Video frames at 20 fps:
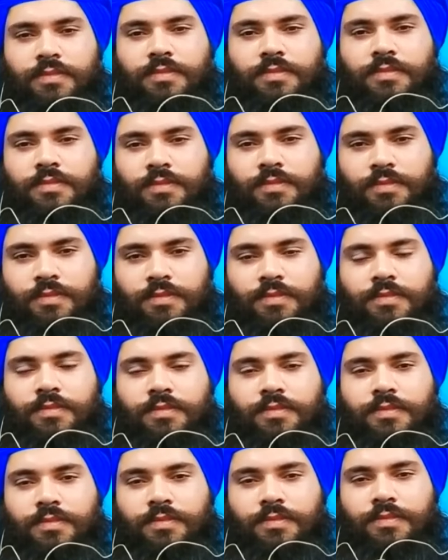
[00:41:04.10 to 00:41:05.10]

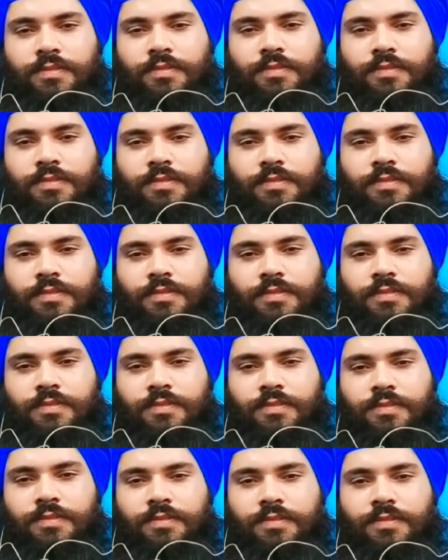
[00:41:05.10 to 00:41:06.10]

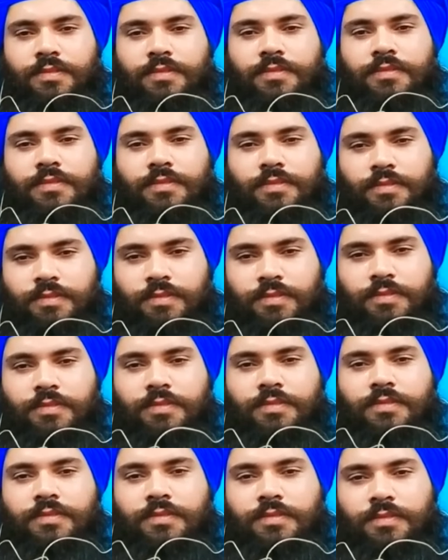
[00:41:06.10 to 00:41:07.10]

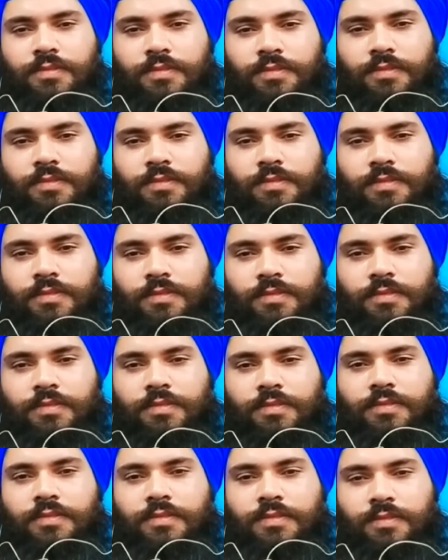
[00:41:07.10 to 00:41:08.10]

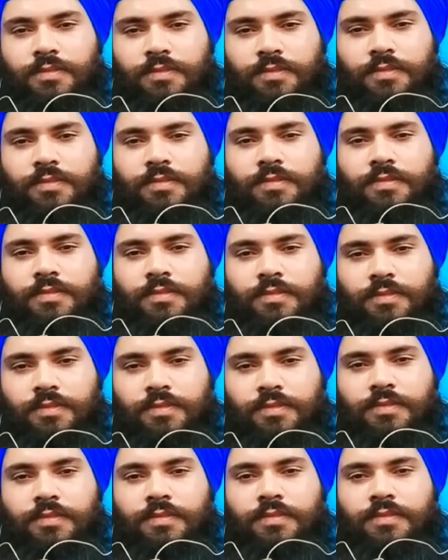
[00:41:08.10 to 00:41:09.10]

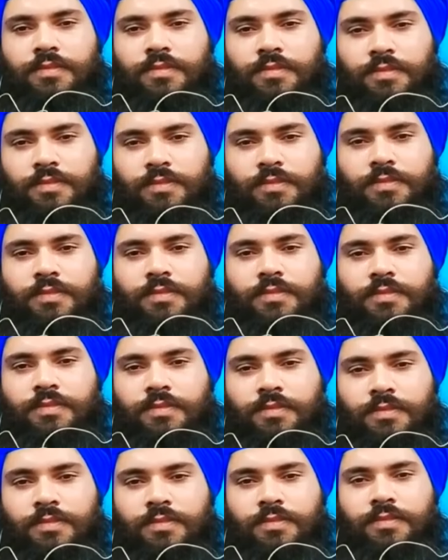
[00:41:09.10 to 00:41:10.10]

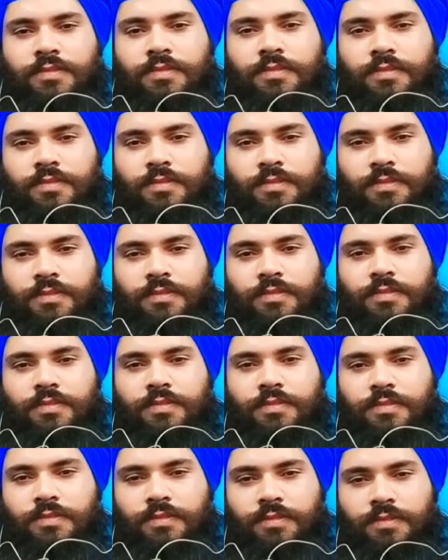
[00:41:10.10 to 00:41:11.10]

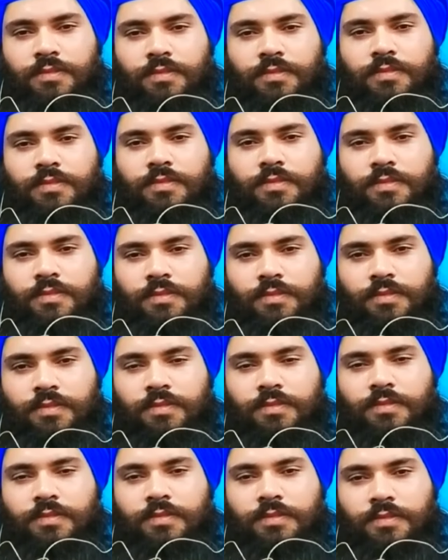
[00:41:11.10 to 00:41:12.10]
(not speaking)